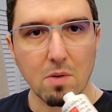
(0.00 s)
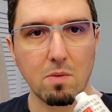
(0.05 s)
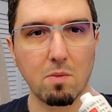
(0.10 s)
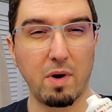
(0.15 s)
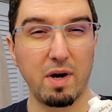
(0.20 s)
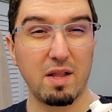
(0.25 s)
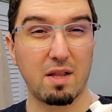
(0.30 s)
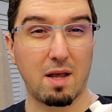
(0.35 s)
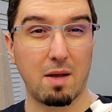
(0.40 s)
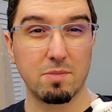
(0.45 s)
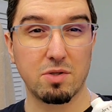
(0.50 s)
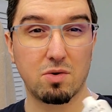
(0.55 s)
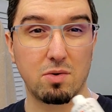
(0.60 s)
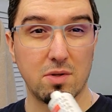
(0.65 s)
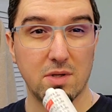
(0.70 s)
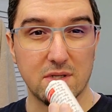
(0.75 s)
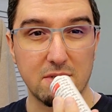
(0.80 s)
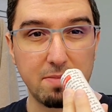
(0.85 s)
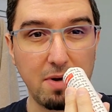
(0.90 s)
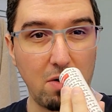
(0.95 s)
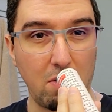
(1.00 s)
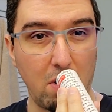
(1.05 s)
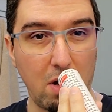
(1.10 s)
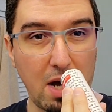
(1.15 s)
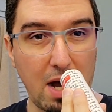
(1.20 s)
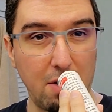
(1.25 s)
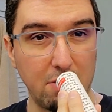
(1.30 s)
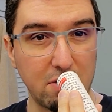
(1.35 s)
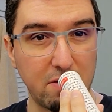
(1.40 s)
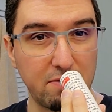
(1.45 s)
When it comes to the smell
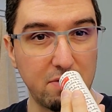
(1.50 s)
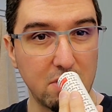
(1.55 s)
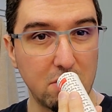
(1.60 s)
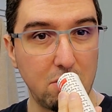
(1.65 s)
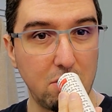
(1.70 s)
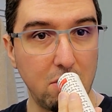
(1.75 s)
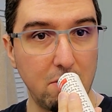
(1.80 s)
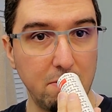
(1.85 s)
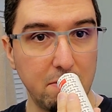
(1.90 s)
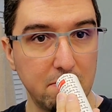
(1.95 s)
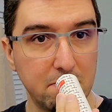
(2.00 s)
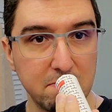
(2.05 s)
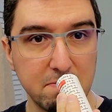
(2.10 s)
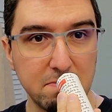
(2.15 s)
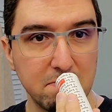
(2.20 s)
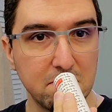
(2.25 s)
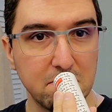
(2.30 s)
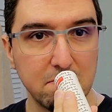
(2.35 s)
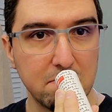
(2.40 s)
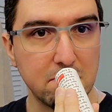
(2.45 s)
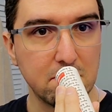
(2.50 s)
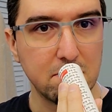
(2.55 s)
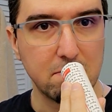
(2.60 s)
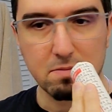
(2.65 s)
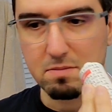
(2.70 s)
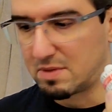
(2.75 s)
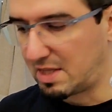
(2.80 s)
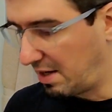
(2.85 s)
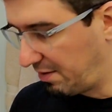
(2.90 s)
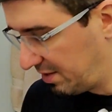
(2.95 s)
out of the tube,
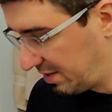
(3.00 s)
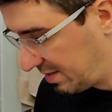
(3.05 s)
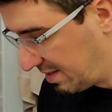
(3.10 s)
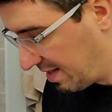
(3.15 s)
there is